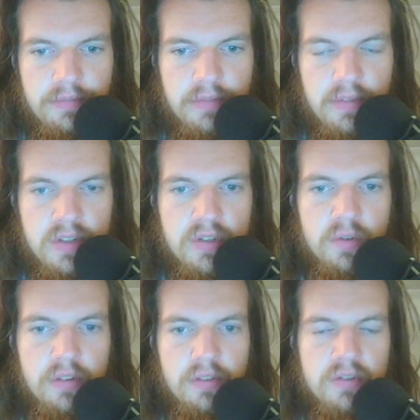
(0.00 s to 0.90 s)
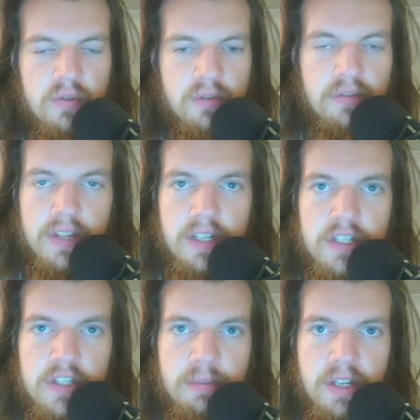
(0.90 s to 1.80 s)
We are soon
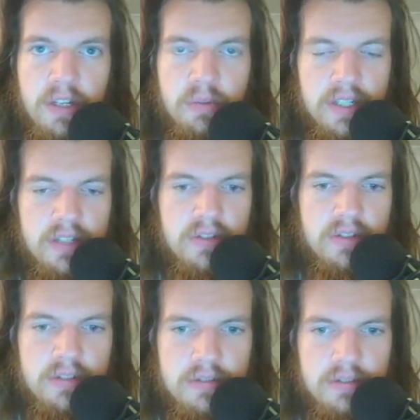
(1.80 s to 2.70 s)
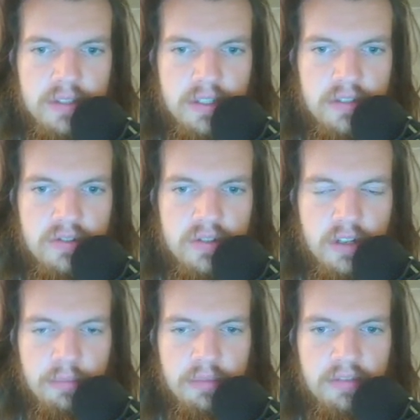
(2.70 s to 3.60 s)
finished, by the way, so it's a
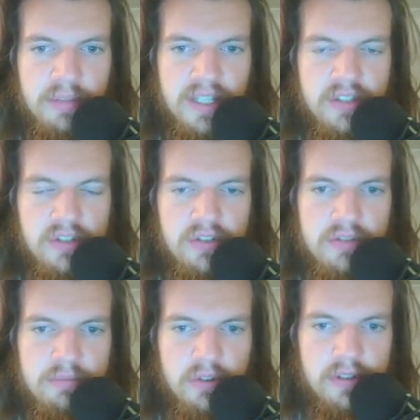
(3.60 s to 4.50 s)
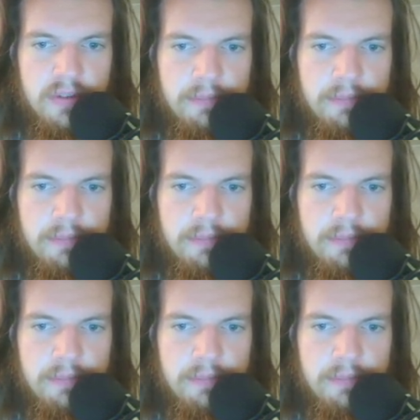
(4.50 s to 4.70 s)
couple of pictures more.